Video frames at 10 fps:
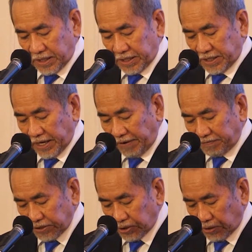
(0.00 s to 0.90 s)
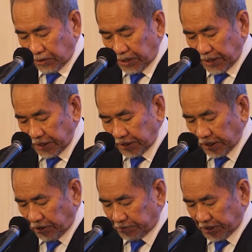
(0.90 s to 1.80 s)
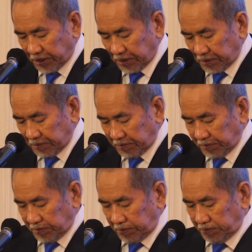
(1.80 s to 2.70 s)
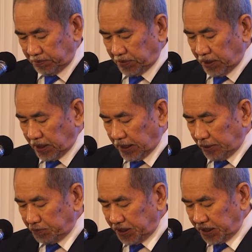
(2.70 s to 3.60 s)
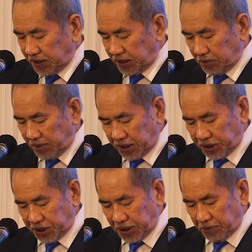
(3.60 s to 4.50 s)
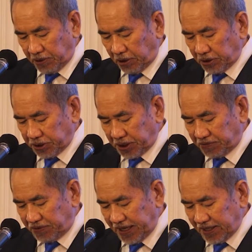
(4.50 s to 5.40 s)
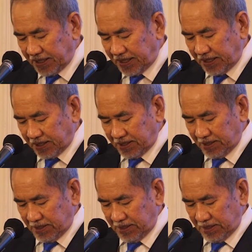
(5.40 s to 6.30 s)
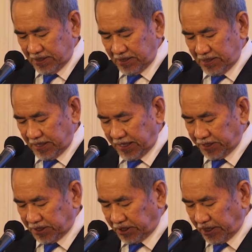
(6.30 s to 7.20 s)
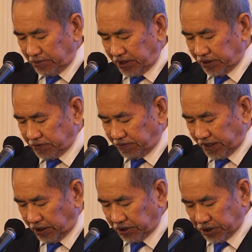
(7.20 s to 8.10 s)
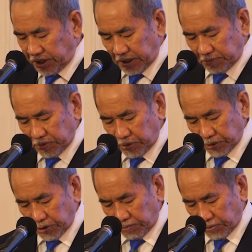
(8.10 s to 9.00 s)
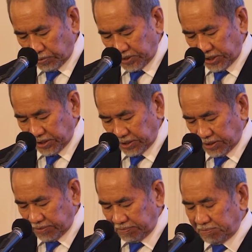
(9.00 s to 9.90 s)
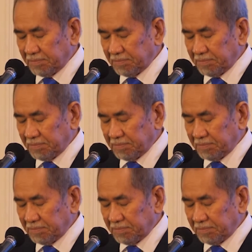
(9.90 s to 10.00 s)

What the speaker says: In the effort to contain the outbreak, companies in Malaysia were already feeling the heat and scrambling to find alternative source of raw material,